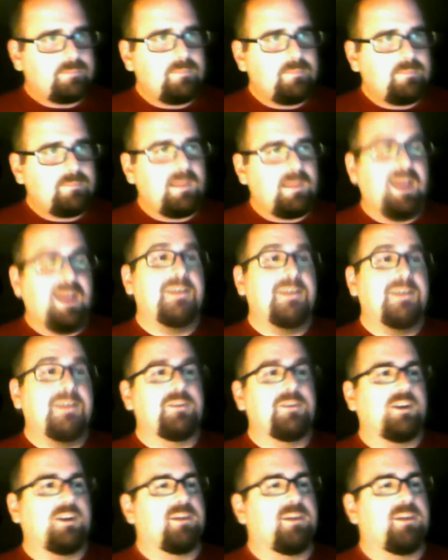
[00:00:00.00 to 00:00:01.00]
I thought you were
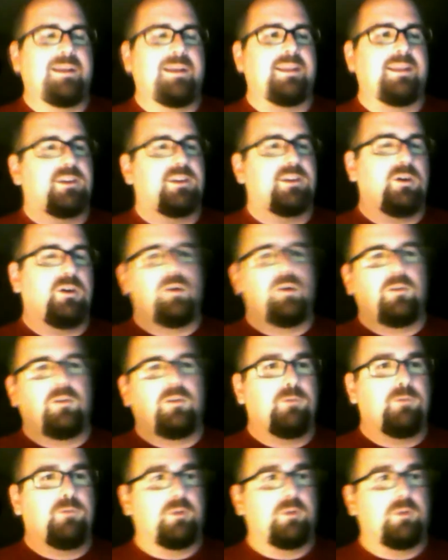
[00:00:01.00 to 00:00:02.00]
talking about like the whole
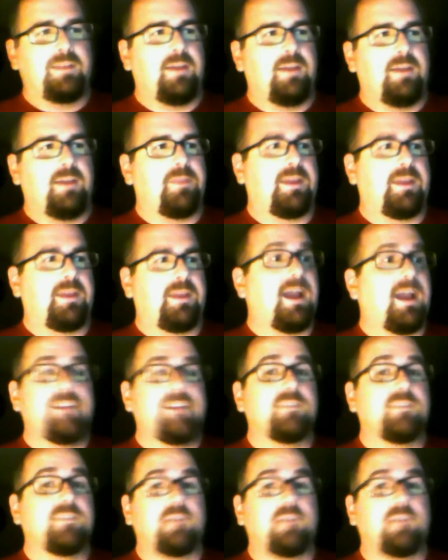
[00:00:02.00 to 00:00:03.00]
fourth down thing. I
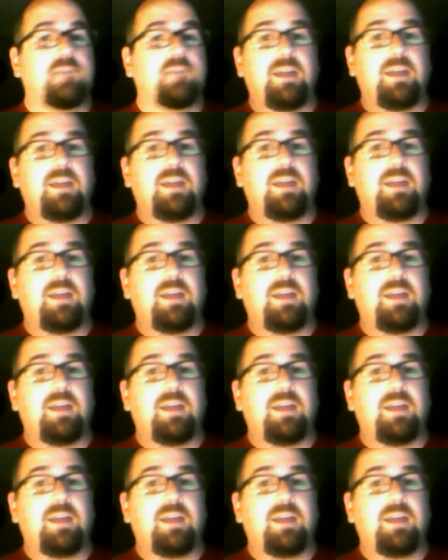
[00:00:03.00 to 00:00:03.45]
still I, I don't think